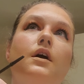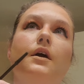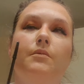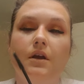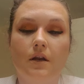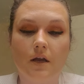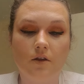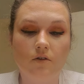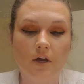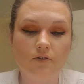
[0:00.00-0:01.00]
I mean,
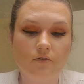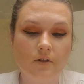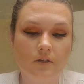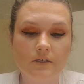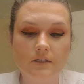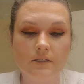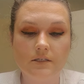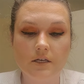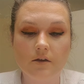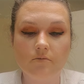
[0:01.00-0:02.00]
I do the Lean Six
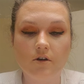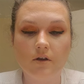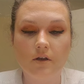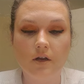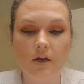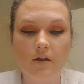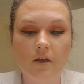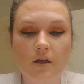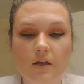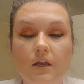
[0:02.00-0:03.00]
Sigma, and I
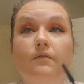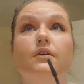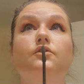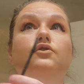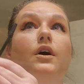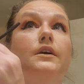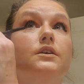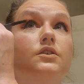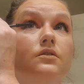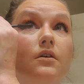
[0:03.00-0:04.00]
even tried
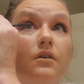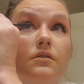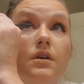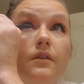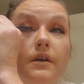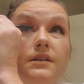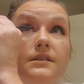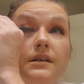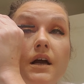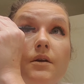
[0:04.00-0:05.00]
to start the
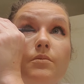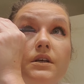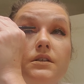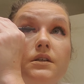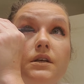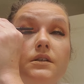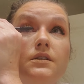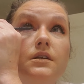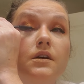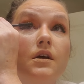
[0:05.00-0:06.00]
side
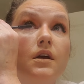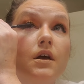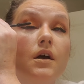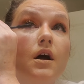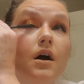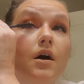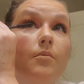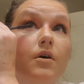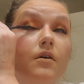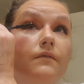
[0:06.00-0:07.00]
business
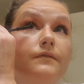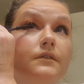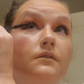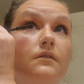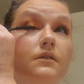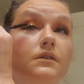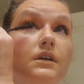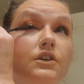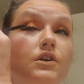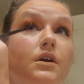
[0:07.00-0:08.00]
of
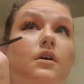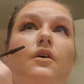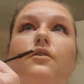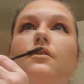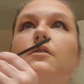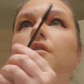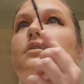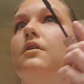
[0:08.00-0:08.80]
teaching other